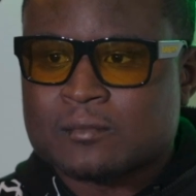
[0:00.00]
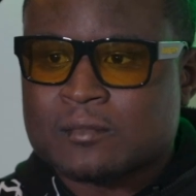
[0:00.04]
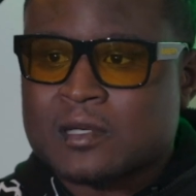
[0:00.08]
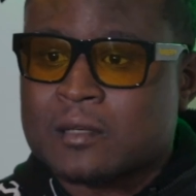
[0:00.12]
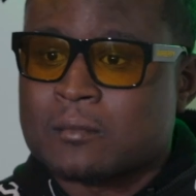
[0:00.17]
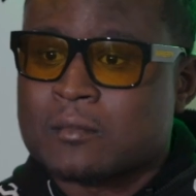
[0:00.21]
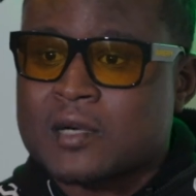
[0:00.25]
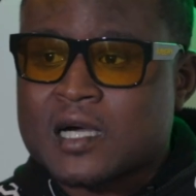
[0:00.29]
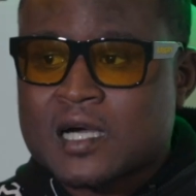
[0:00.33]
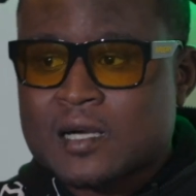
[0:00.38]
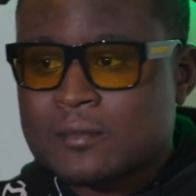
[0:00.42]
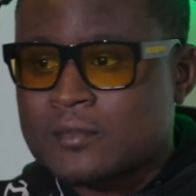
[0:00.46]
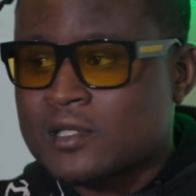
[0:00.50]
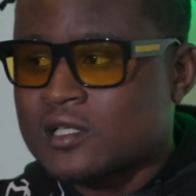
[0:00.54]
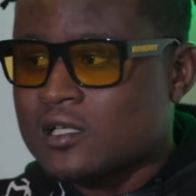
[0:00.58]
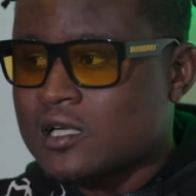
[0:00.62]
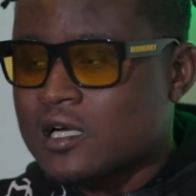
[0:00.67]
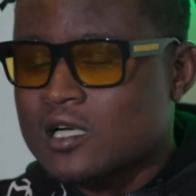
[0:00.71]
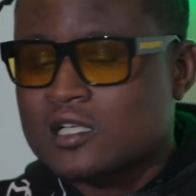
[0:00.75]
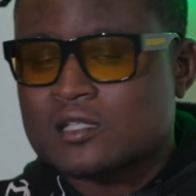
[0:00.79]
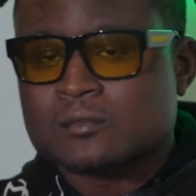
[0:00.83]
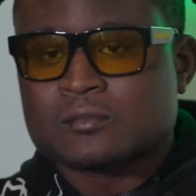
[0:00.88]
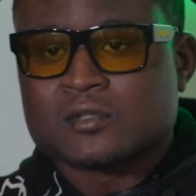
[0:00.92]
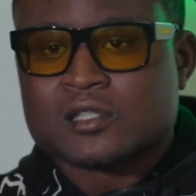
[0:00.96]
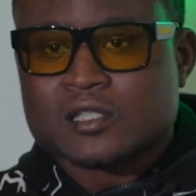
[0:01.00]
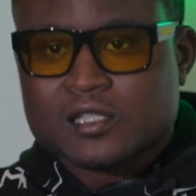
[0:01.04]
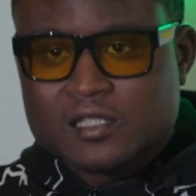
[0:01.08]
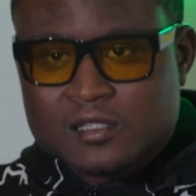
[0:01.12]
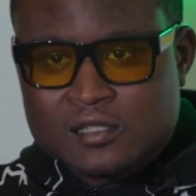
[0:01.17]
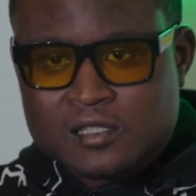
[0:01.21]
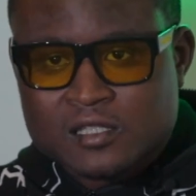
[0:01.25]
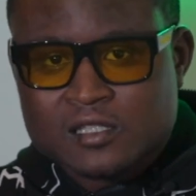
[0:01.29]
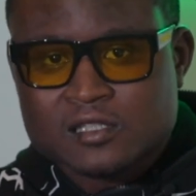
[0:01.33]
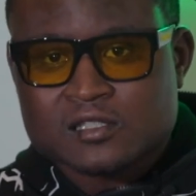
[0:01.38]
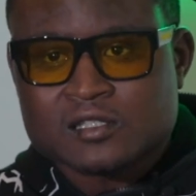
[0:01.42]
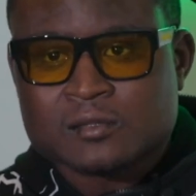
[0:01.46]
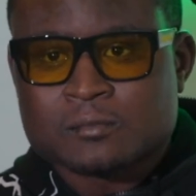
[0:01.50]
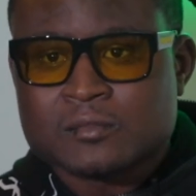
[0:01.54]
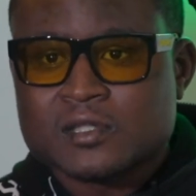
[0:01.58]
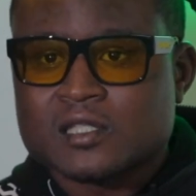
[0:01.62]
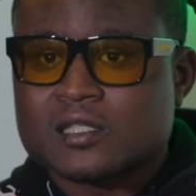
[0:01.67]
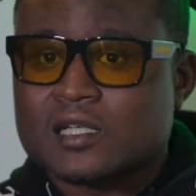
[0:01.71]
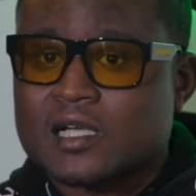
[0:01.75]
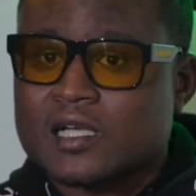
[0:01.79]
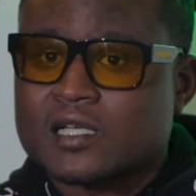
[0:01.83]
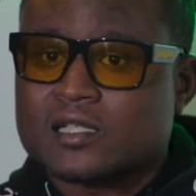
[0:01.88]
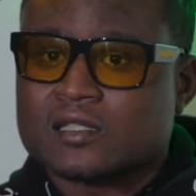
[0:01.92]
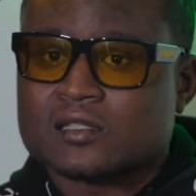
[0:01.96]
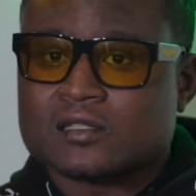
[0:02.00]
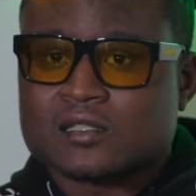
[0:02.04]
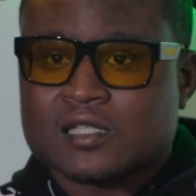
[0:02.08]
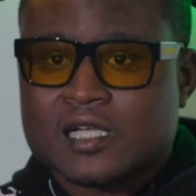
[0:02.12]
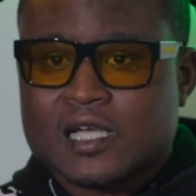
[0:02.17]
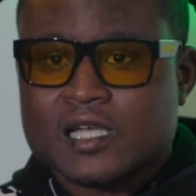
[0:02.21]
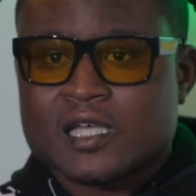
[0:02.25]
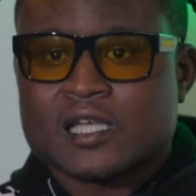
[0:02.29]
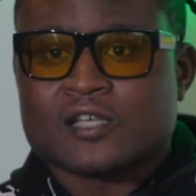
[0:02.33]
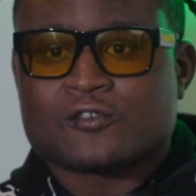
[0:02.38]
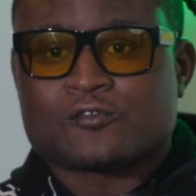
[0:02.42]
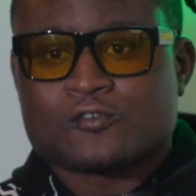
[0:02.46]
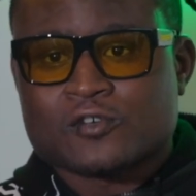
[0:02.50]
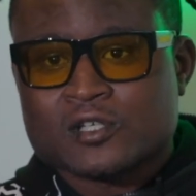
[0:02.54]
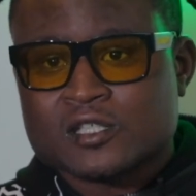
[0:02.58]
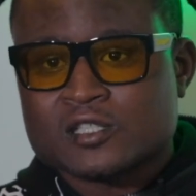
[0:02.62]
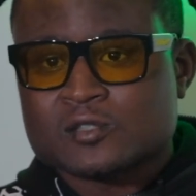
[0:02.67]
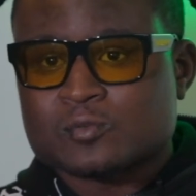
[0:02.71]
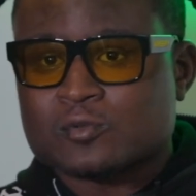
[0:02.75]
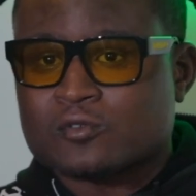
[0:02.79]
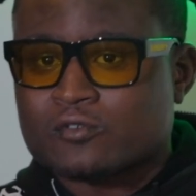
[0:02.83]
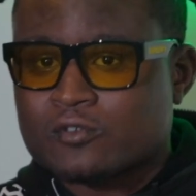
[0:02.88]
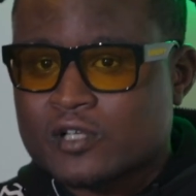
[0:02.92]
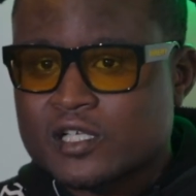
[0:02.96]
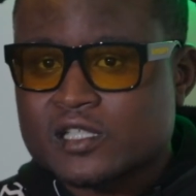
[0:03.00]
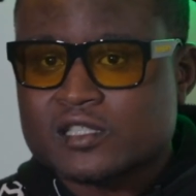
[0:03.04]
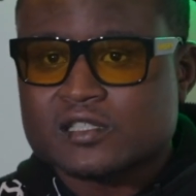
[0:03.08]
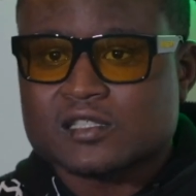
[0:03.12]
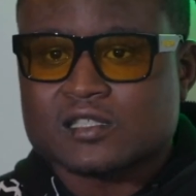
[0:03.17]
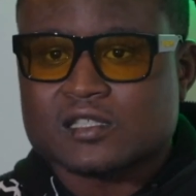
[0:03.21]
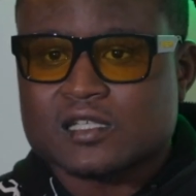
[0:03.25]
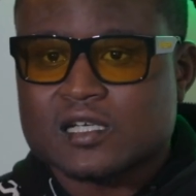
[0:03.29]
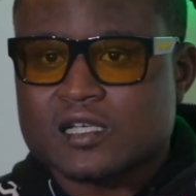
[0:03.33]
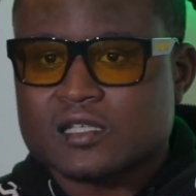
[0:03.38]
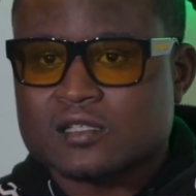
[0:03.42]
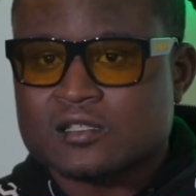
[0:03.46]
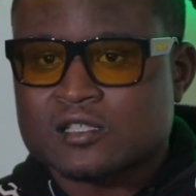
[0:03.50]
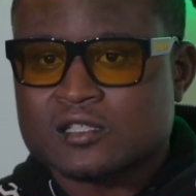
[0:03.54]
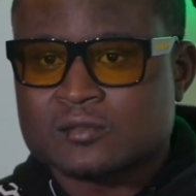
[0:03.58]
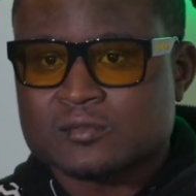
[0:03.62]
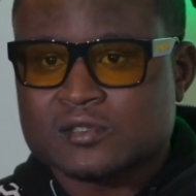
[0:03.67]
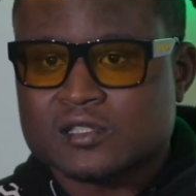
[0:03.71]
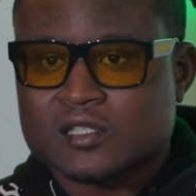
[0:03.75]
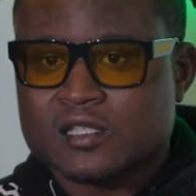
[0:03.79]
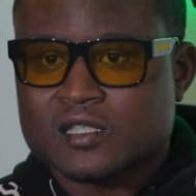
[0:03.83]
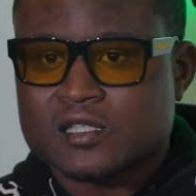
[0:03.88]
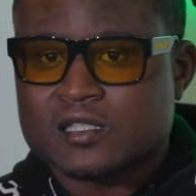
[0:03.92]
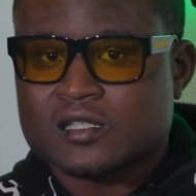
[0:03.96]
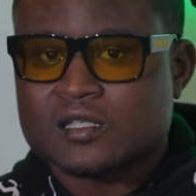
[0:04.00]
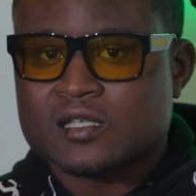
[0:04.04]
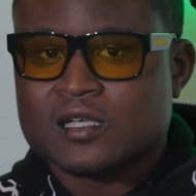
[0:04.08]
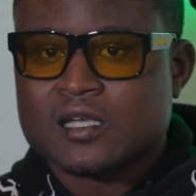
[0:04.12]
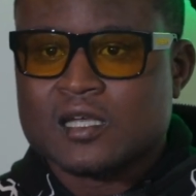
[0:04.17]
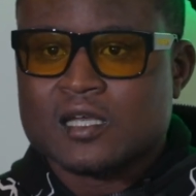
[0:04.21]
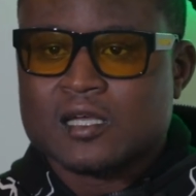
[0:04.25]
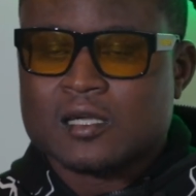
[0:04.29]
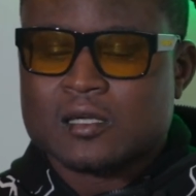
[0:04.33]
My mama and all them look to me like as for inspiration, like, you know what I'm saying?